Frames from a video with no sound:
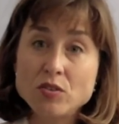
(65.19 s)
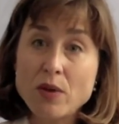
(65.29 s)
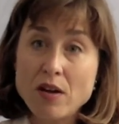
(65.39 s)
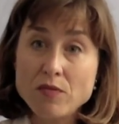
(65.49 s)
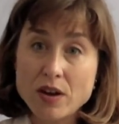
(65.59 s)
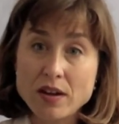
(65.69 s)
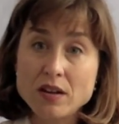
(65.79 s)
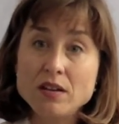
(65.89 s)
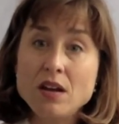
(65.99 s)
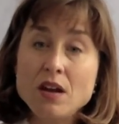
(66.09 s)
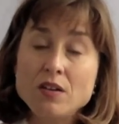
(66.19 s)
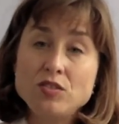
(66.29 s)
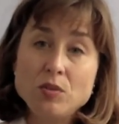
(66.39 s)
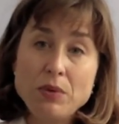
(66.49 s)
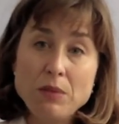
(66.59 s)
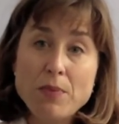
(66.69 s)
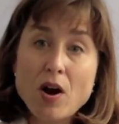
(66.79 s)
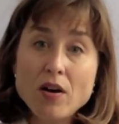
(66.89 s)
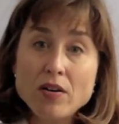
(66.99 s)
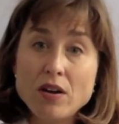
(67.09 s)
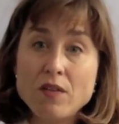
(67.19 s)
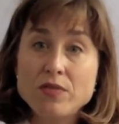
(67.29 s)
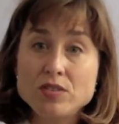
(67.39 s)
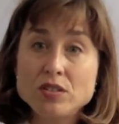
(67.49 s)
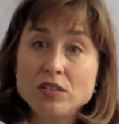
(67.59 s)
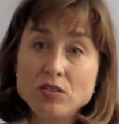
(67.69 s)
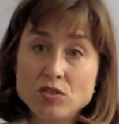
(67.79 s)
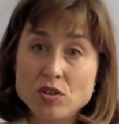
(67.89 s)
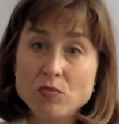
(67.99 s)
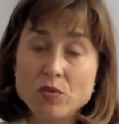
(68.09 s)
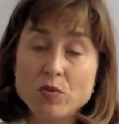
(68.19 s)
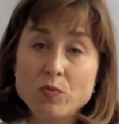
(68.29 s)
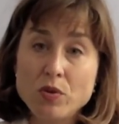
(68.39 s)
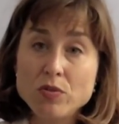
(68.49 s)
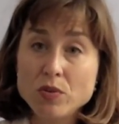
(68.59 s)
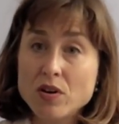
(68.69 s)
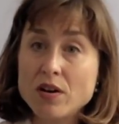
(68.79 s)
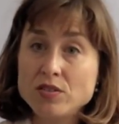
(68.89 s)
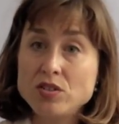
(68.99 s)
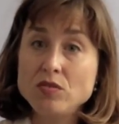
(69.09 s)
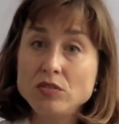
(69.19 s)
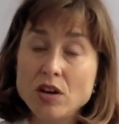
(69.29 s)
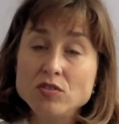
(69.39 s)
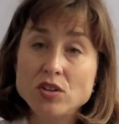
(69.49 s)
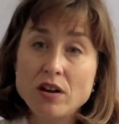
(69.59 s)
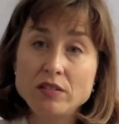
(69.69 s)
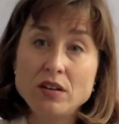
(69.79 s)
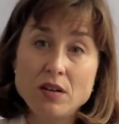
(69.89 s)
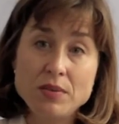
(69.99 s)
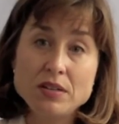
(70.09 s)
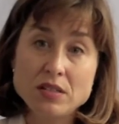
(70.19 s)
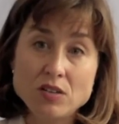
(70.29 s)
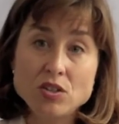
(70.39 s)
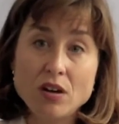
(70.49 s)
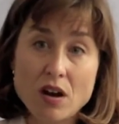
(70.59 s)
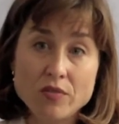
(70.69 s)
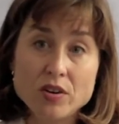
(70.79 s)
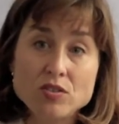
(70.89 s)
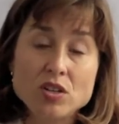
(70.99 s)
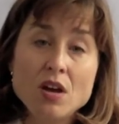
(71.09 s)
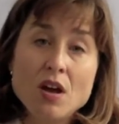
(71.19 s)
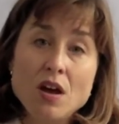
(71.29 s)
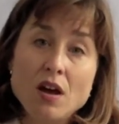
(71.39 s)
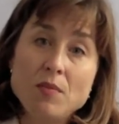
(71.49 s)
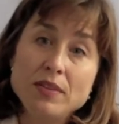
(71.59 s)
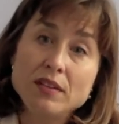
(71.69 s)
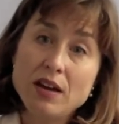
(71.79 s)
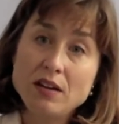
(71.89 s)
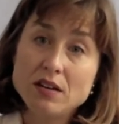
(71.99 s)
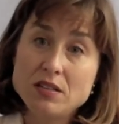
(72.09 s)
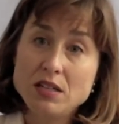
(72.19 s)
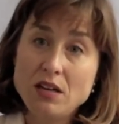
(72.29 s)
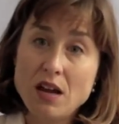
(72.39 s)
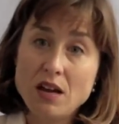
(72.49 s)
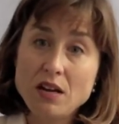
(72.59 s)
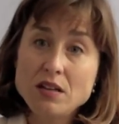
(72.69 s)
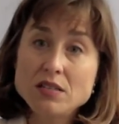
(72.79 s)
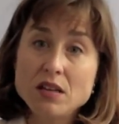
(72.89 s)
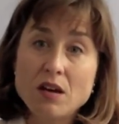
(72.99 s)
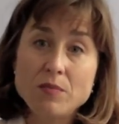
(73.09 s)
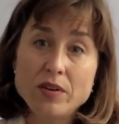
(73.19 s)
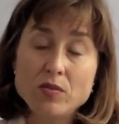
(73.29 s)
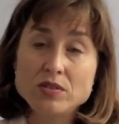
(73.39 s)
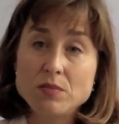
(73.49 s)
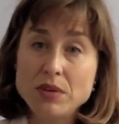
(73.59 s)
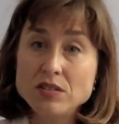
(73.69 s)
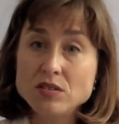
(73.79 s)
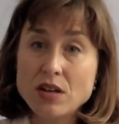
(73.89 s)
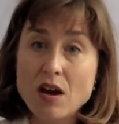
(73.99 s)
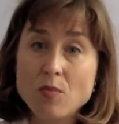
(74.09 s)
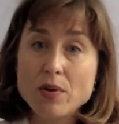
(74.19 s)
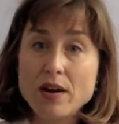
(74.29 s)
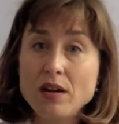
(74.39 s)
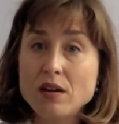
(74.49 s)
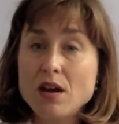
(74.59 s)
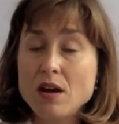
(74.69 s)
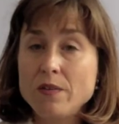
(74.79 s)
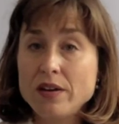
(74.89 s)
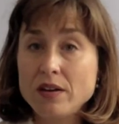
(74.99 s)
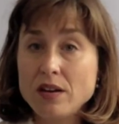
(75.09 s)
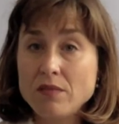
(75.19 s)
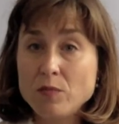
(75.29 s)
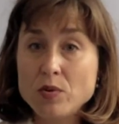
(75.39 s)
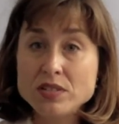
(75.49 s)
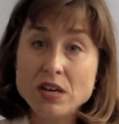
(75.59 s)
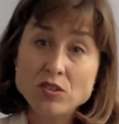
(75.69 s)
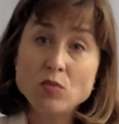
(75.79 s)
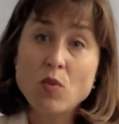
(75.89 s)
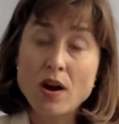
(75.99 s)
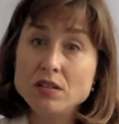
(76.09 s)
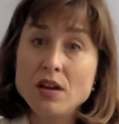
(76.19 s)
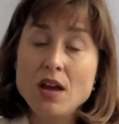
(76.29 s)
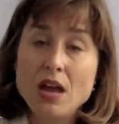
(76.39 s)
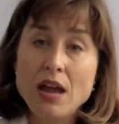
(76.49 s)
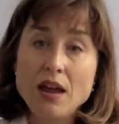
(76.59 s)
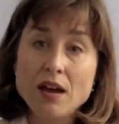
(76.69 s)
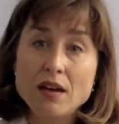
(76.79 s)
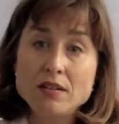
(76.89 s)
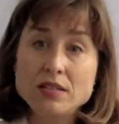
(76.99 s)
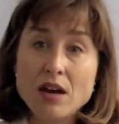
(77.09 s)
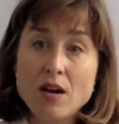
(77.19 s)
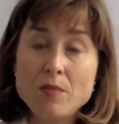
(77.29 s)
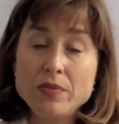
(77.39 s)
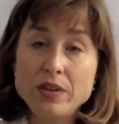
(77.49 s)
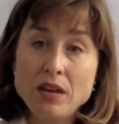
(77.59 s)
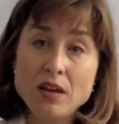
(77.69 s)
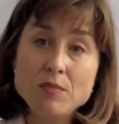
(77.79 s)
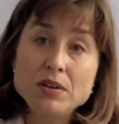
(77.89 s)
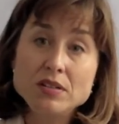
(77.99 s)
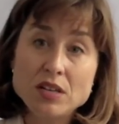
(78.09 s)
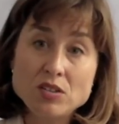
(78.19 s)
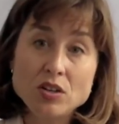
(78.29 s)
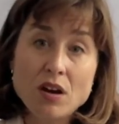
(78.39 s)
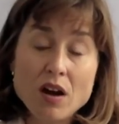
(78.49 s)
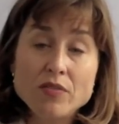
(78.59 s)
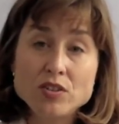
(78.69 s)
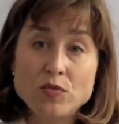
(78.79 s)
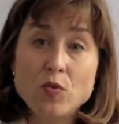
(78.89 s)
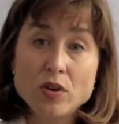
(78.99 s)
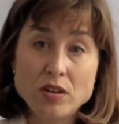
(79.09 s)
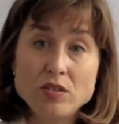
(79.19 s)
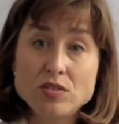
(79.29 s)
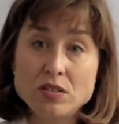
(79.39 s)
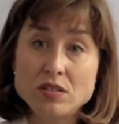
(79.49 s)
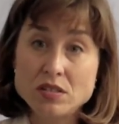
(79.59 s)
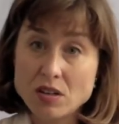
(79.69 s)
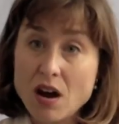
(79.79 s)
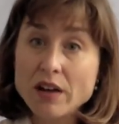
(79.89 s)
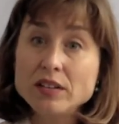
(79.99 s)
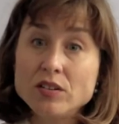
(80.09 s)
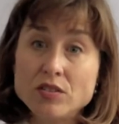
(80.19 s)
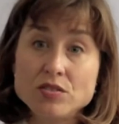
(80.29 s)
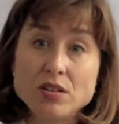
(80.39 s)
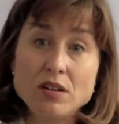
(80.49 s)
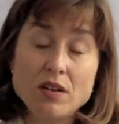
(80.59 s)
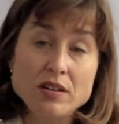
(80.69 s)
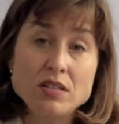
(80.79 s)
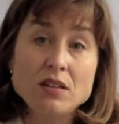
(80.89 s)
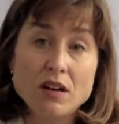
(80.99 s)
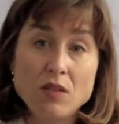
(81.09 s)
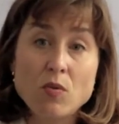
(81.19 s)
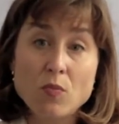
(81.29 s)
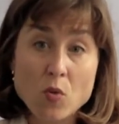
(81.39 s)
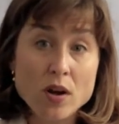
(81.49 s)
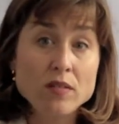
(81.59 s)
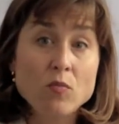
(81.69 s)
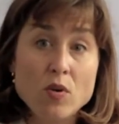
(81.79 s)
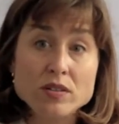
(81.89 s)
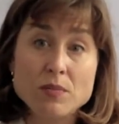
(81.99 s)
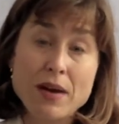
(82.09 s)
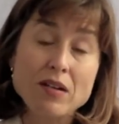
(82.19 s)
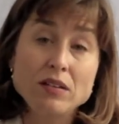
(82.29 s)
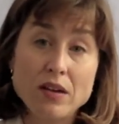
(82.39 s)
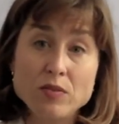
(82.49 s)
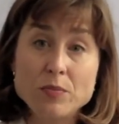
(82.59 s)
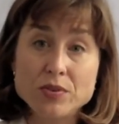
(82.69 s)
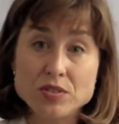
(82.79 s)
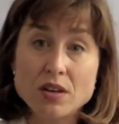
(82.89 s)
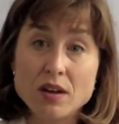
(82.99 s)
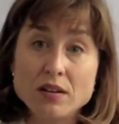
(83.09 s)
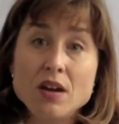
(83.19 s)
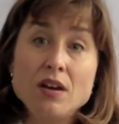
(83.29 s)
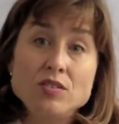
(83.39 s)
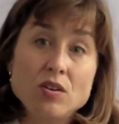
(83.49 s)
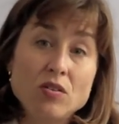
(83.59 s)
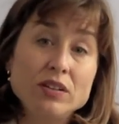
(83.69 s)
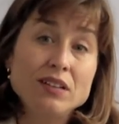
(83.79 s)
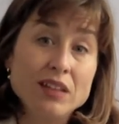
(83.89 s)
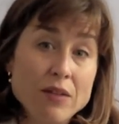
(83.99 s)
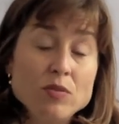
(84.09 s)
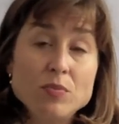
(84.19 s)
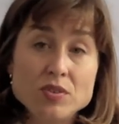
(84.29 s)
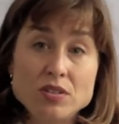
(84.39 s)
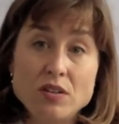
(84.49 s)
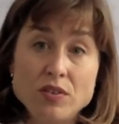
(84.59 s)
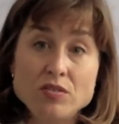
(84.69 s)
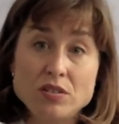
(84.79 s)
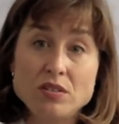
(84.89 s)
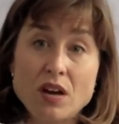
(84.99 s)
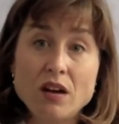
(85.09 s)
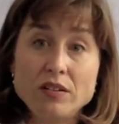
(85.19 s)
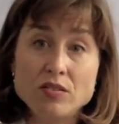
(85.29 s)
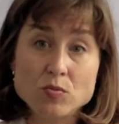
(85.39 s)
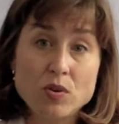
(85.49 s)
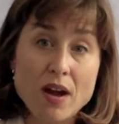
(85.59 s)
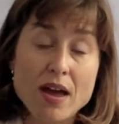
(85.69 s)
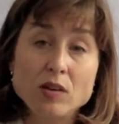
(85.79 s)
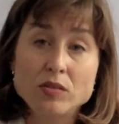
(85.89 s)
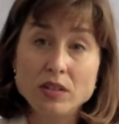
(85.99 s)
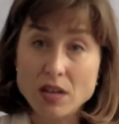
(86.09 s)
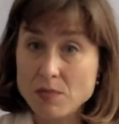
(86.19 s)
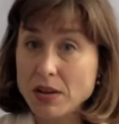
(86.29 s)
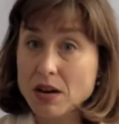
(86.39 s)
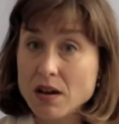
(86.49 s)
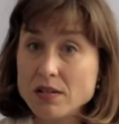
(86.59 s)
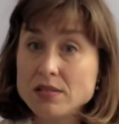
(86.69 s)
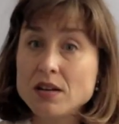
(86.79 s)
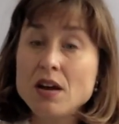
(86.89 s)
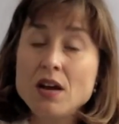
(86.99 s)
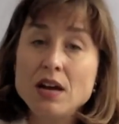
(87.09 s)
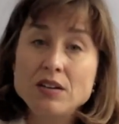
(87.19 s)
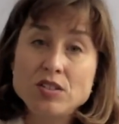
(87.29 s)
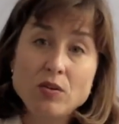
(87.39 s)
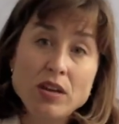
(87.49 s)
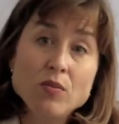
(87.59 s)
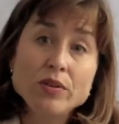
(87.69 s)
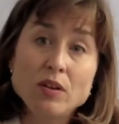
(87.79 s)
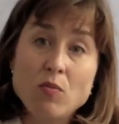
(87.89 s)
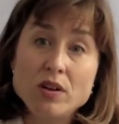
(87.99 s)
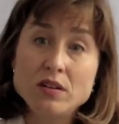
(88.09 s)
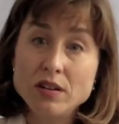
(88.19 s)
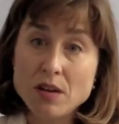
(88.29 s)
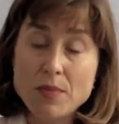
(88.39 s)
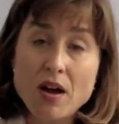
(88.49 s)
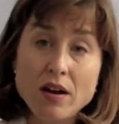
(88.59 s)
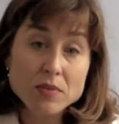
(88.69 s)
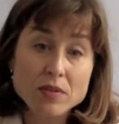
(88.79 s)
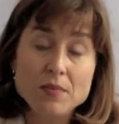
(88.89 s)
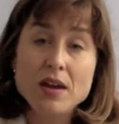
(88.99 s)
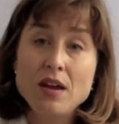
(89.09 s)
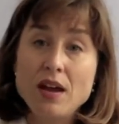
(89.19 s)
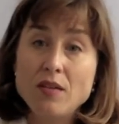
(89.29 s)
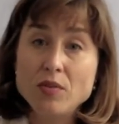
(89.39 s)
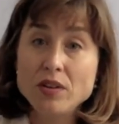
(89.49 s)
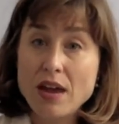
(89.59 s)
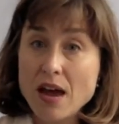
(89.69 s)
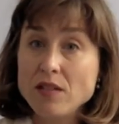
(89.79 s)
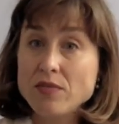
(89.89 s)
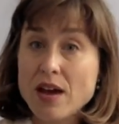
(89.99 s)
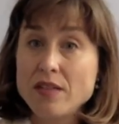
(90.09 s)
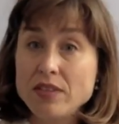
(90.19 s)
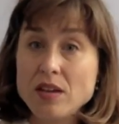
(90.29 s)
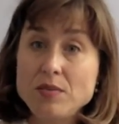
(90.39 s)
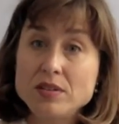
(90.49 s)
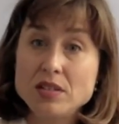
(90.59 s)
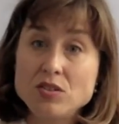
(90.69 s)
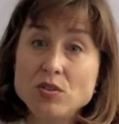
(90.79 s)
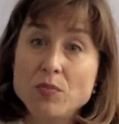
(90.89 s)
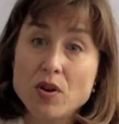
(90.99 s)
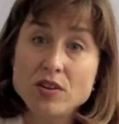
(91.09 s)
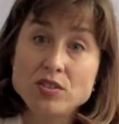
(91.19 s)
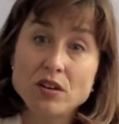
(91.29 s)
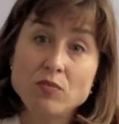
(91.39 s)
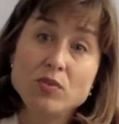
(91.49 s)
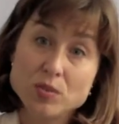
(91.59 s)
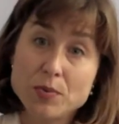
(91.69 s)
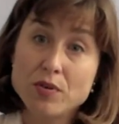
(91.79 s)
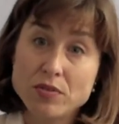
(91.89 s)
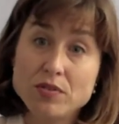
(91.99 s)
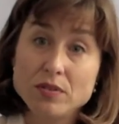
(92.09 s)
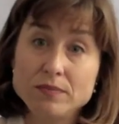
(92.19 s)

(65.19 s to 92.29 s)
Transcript: Ralph Feigen to be part of the solution with regard to low childhood immunization coverage. In the late 1980s, there was a measles outbreak that was nationwide, and the immunization coverage for Houston's toddlers in 1991 was about 11%. So only 11% of Houston toddlers were adequately immunized, and so he really wanted to get behind them, and really out of that the immunization project was birthed.